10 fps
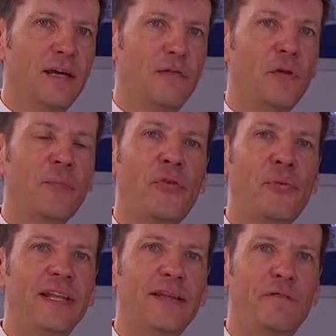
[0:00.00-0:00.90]
From the
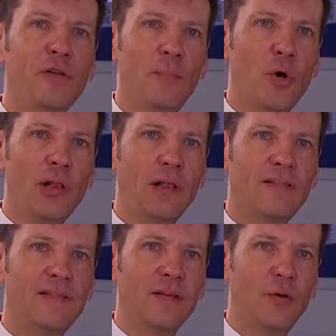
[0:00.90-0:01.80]
three different
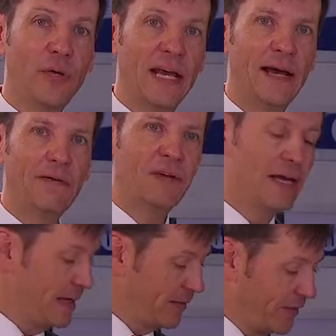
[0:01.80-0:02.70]
models we have,
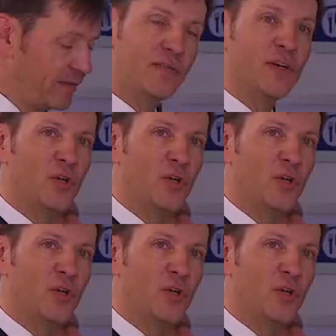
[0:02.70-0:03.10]
this is a